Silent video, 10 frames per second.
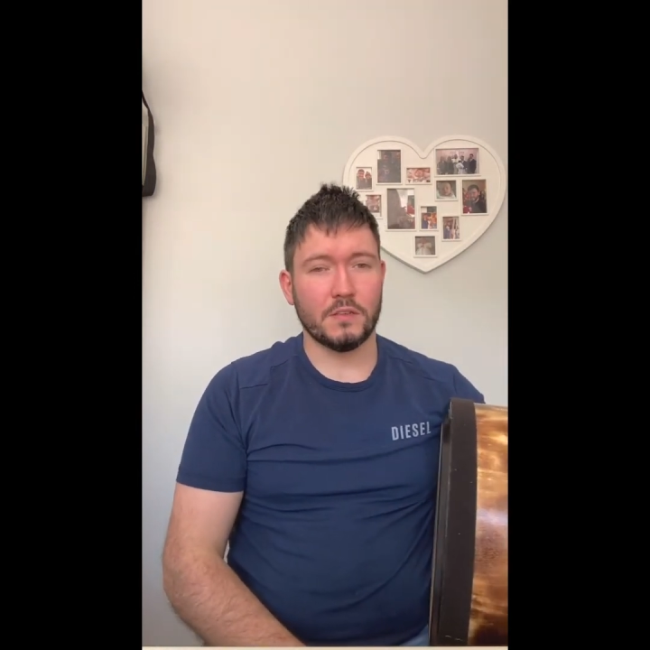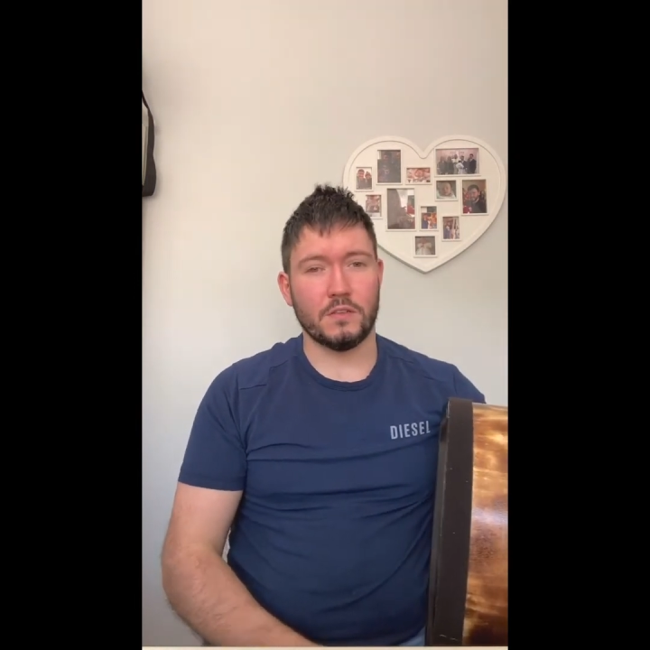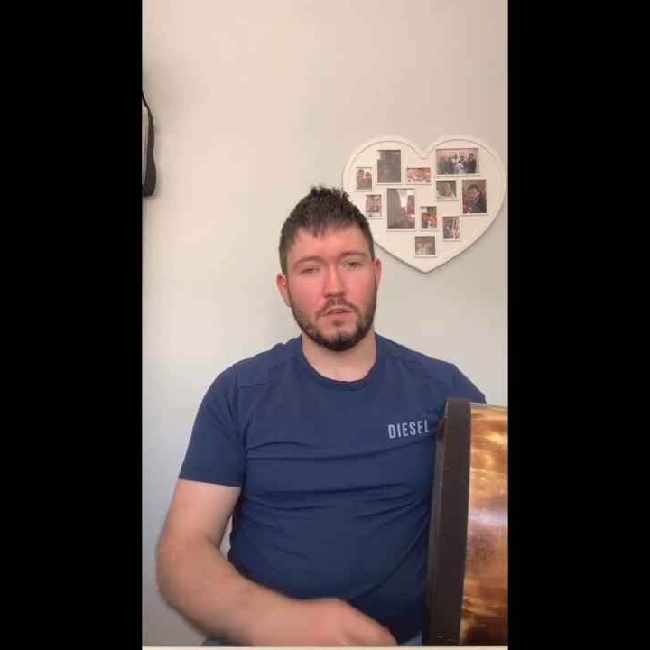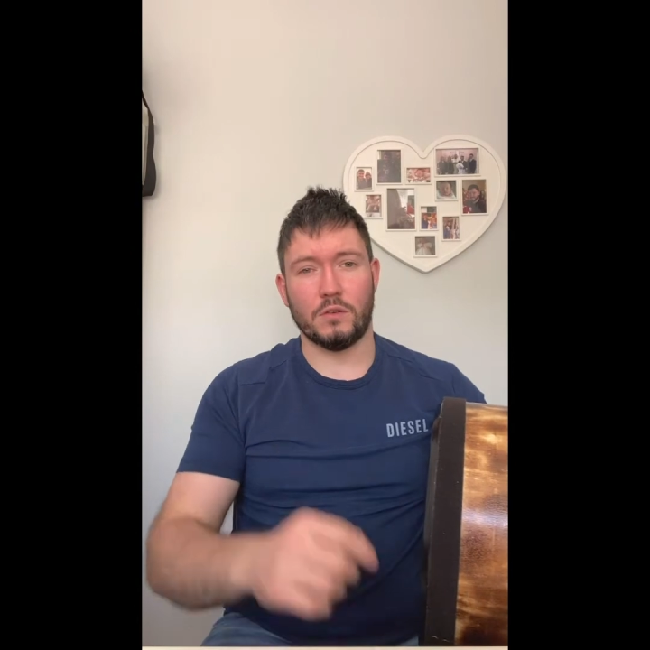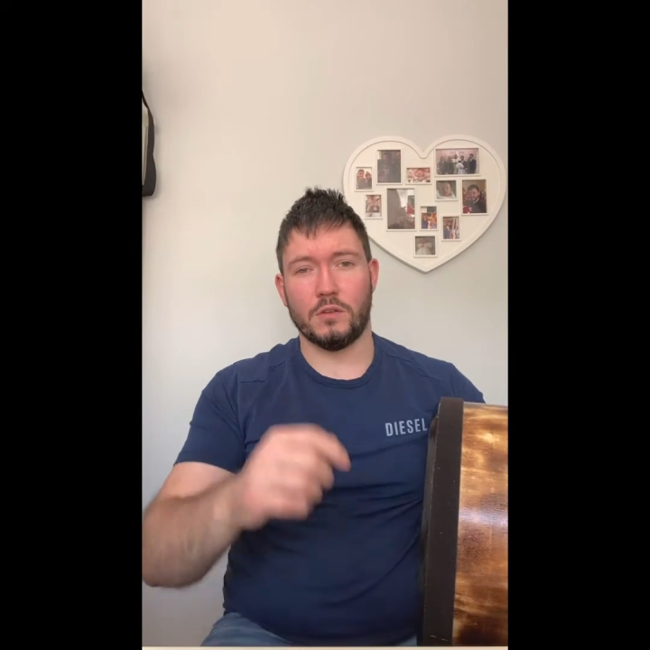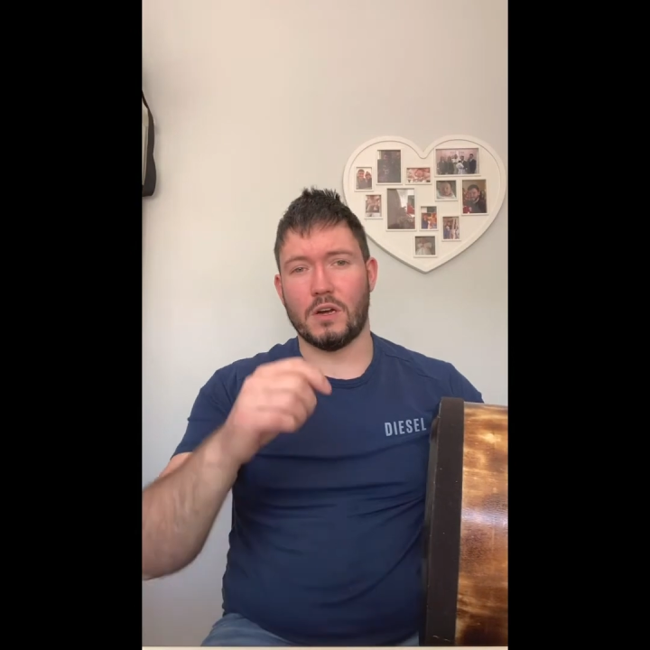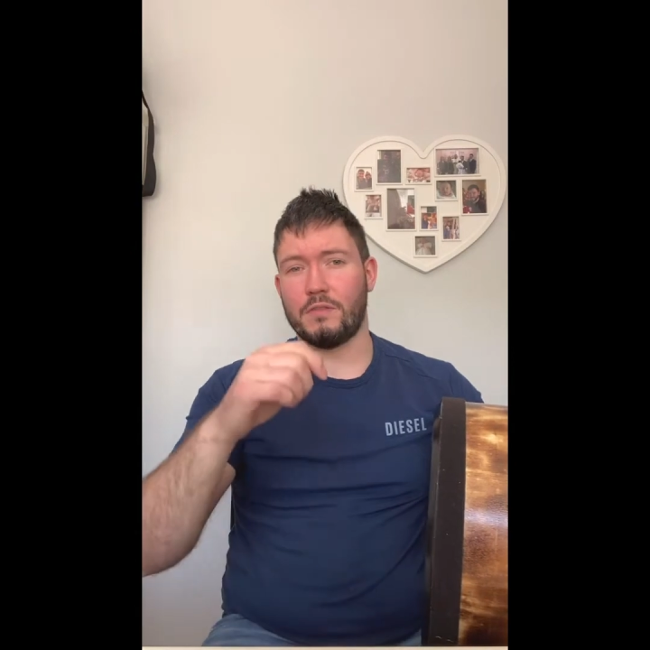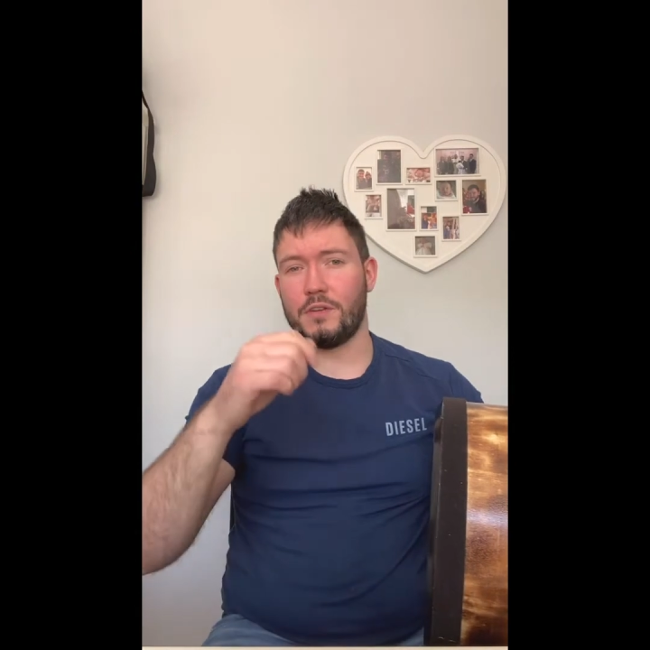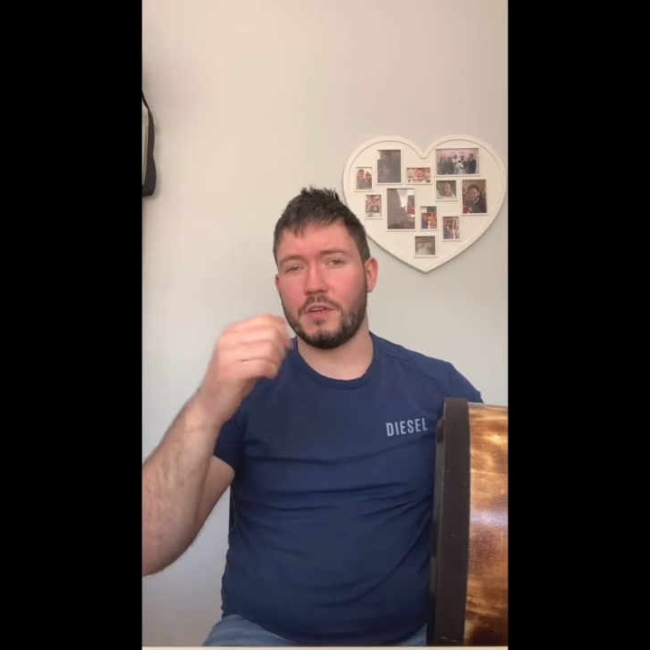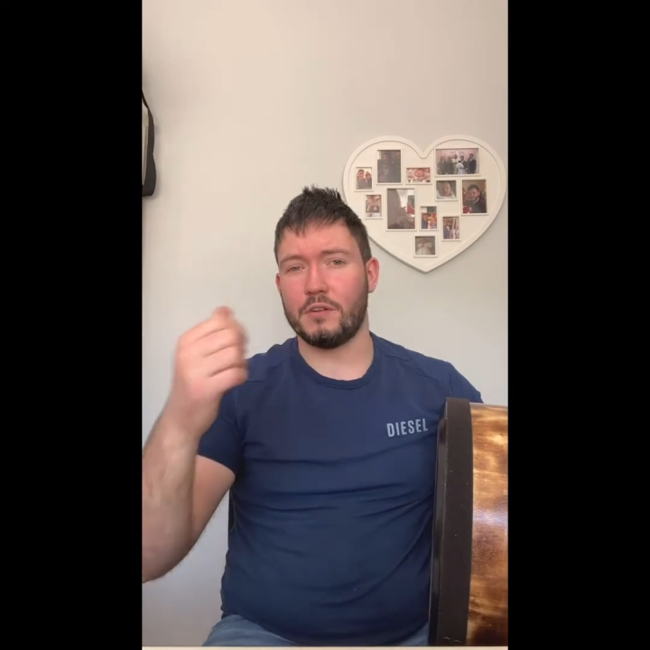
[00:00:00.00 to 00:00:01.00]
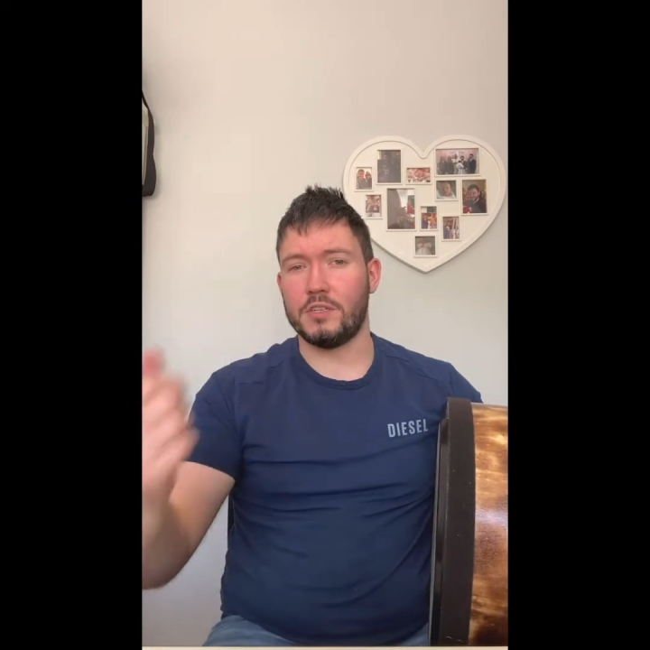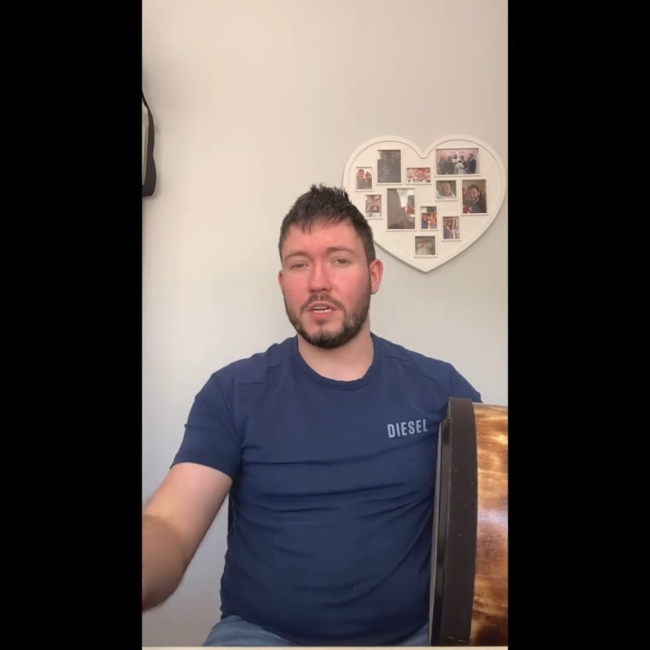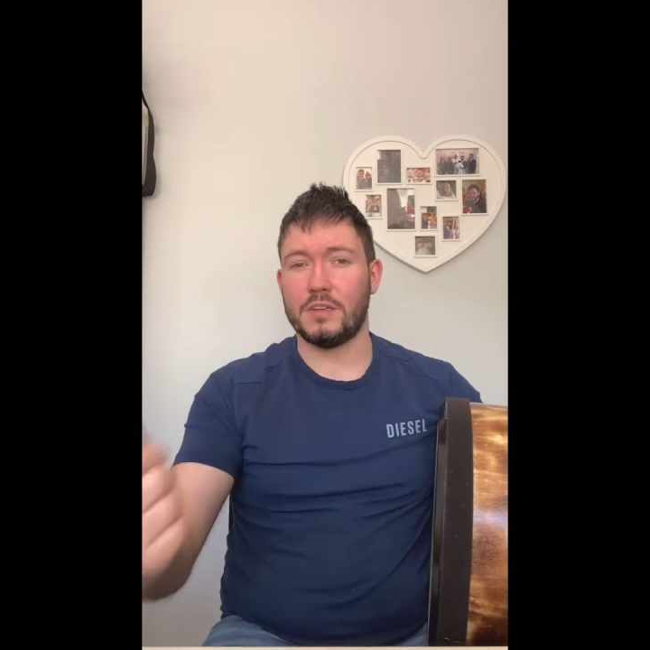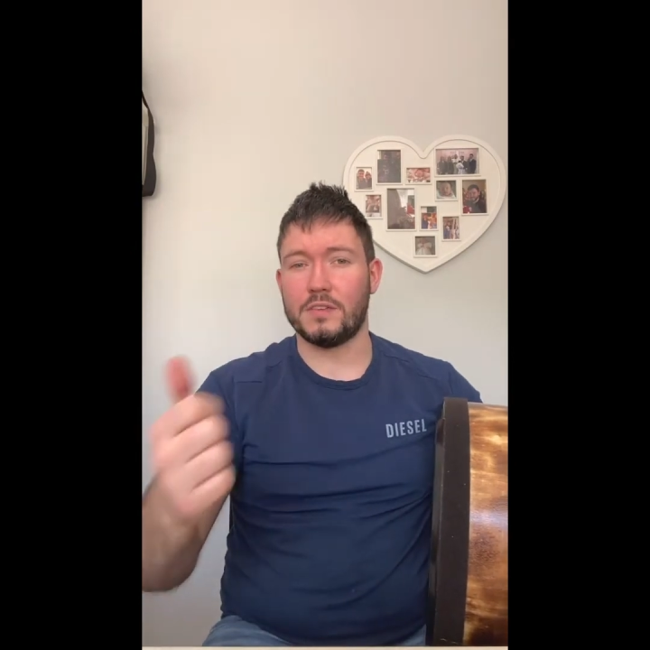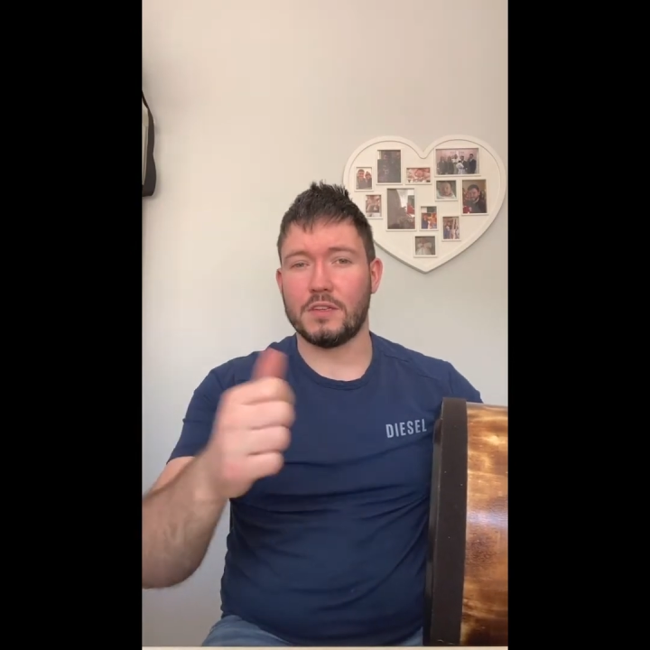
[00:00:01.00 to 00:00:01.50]
So you often hear
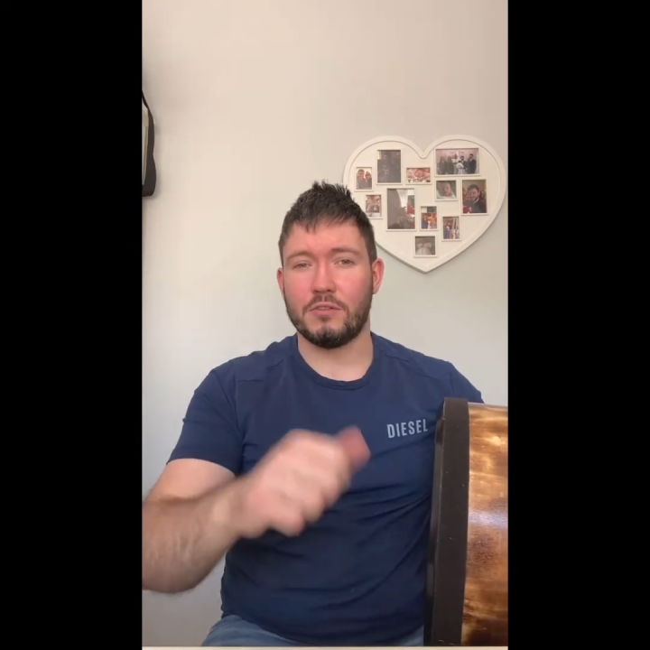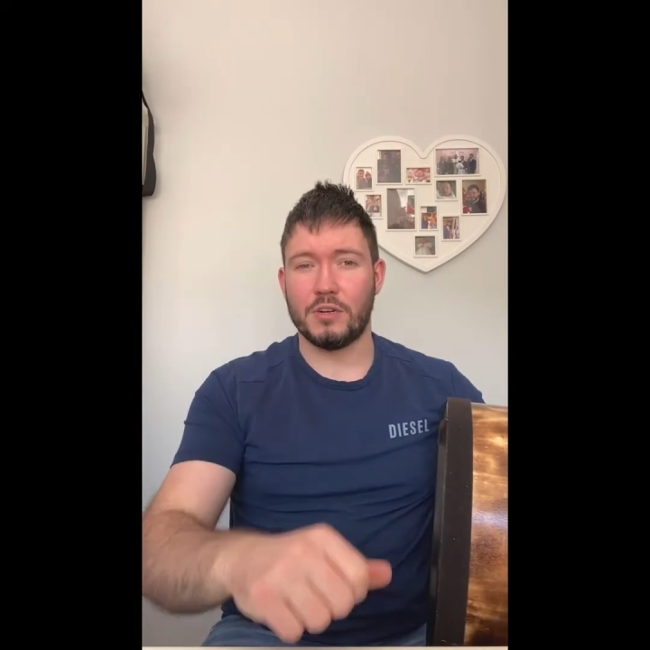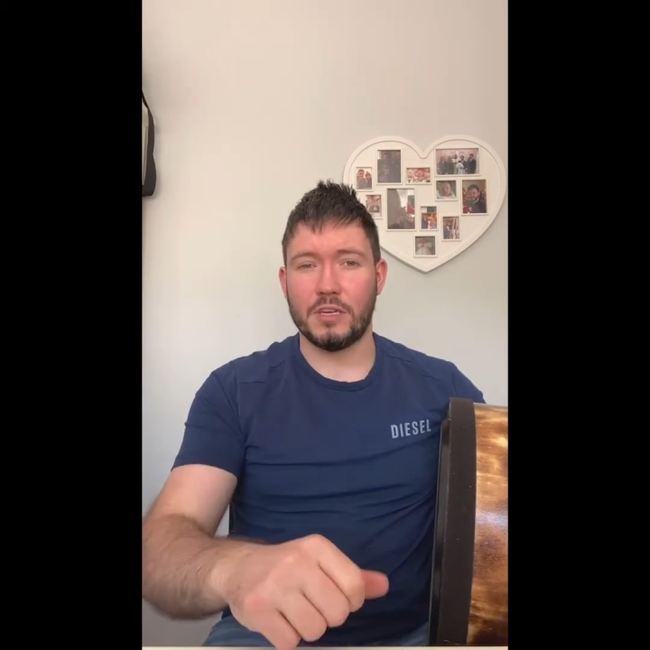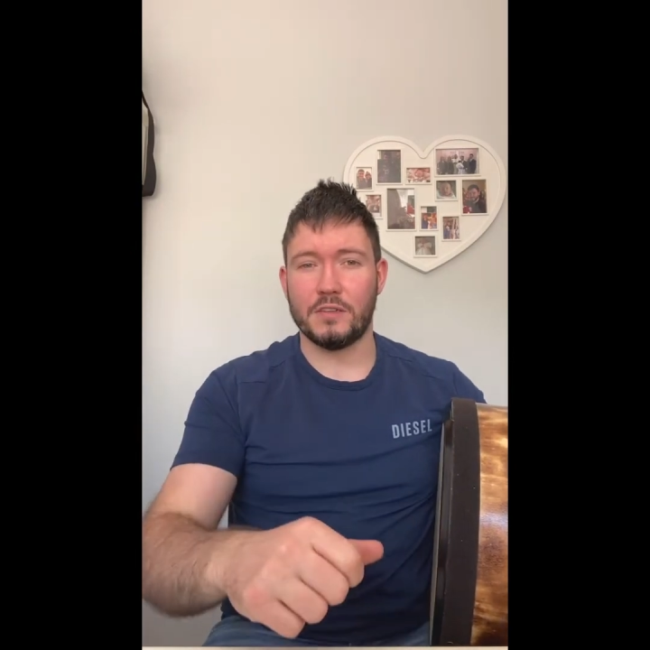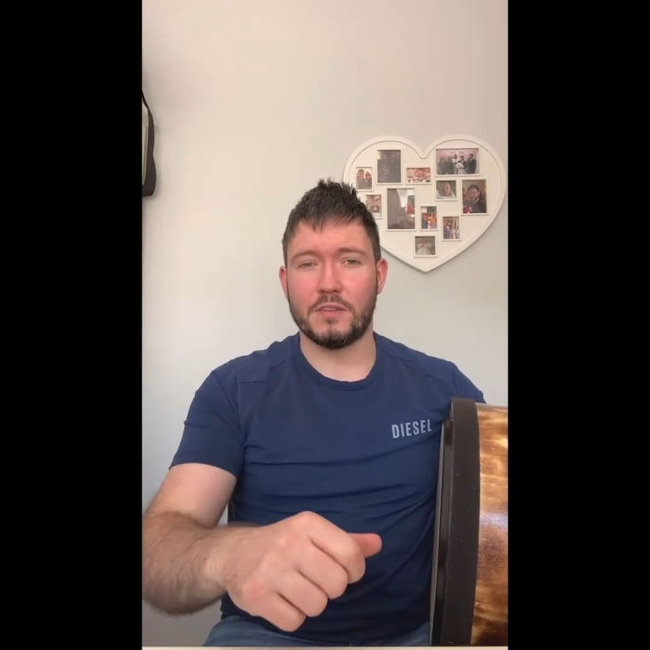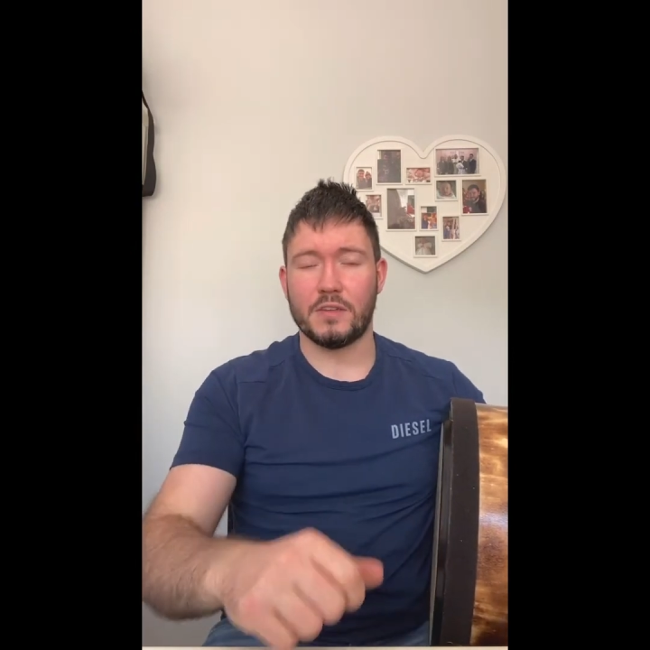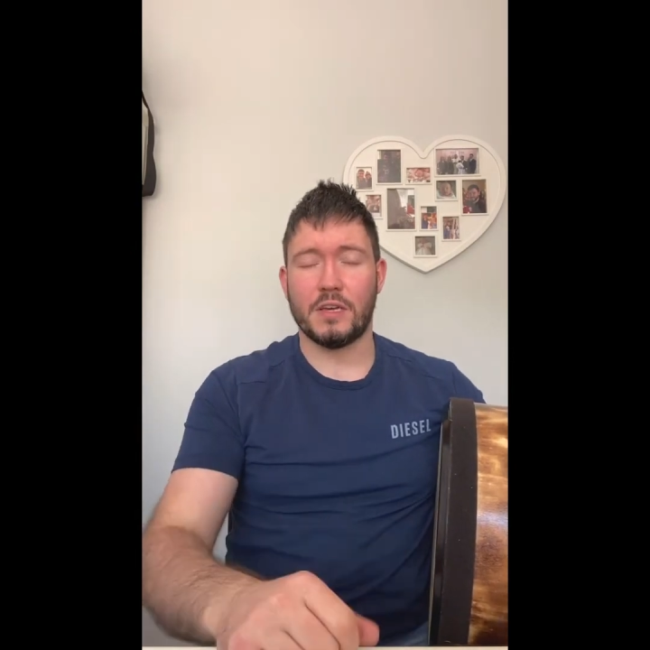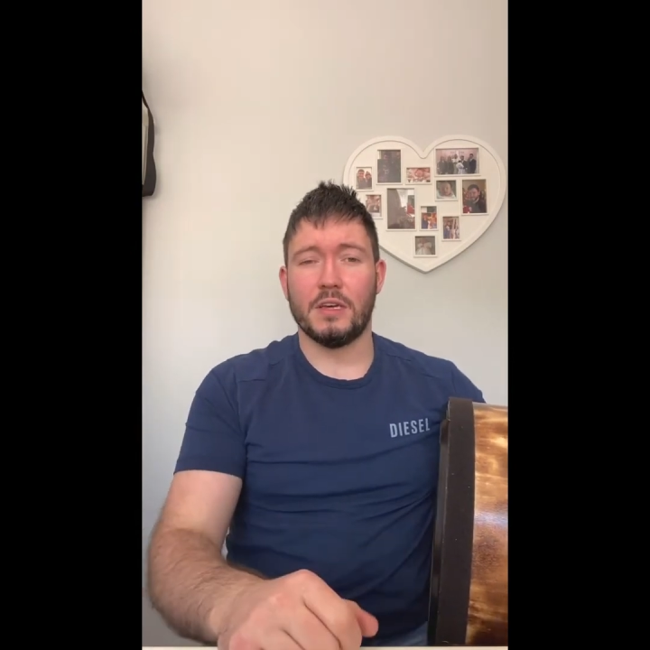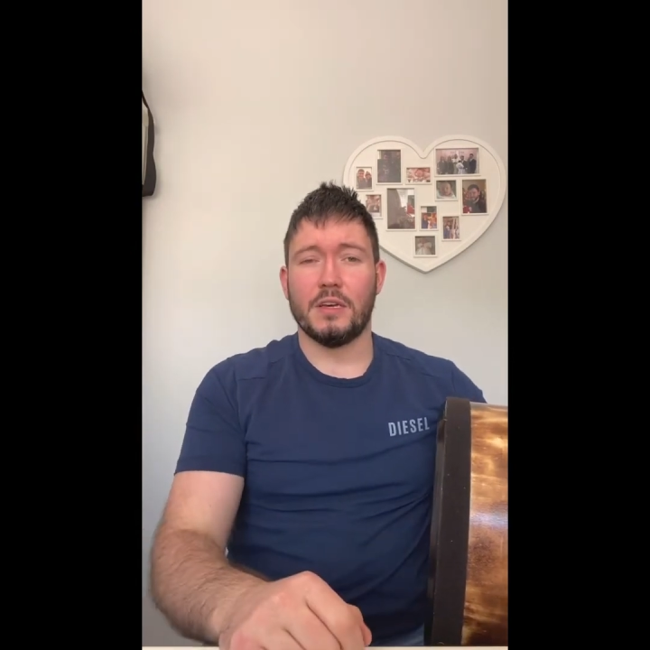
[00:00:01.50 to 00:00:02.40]
jigs and reels.